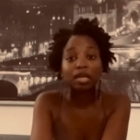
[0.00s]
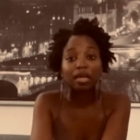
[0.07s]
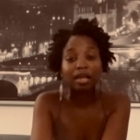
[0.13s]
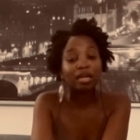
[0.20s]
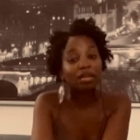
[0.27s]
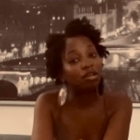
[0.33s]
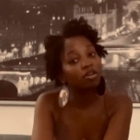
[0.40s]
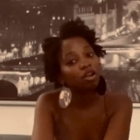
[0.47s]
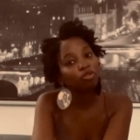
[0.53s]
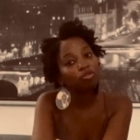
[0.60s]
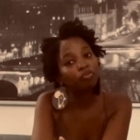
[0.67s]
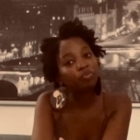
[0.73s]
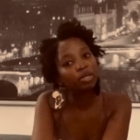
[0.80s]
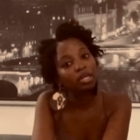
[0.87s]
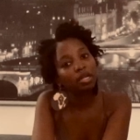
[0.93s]
In another
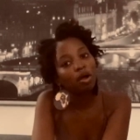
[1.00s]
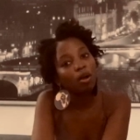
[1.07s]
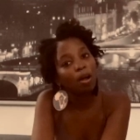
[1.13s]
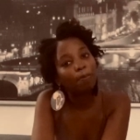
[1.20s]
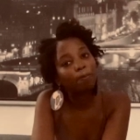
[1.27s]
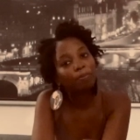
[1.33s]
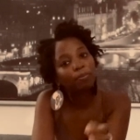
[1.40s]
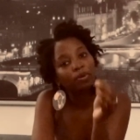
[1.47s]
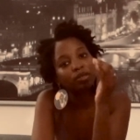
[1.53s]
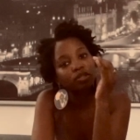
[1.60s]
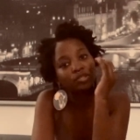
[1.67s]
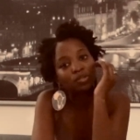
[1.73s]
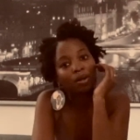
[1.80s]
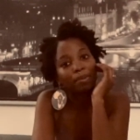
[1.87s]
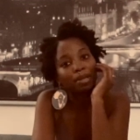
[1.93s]
video, I'm pretty
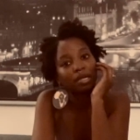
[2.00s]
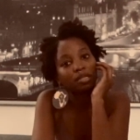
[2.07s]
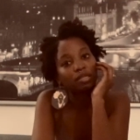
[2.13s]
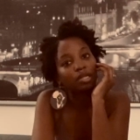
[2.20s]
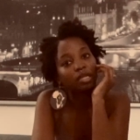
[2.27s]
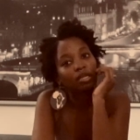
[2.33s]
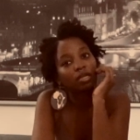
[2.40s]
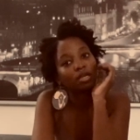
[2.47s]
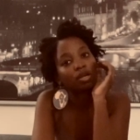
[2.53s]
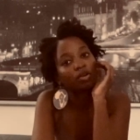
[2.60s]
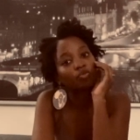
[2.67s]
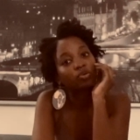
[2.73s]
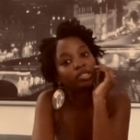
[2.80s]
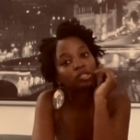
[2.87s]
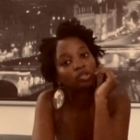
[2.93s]
sure I'm gonna link a
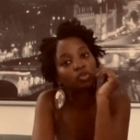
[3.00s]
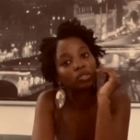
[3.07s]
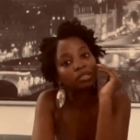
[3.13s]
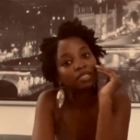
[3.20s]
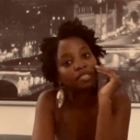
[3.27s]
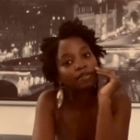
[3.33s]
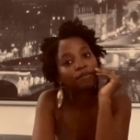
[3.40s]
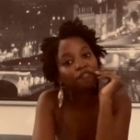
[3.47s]
resource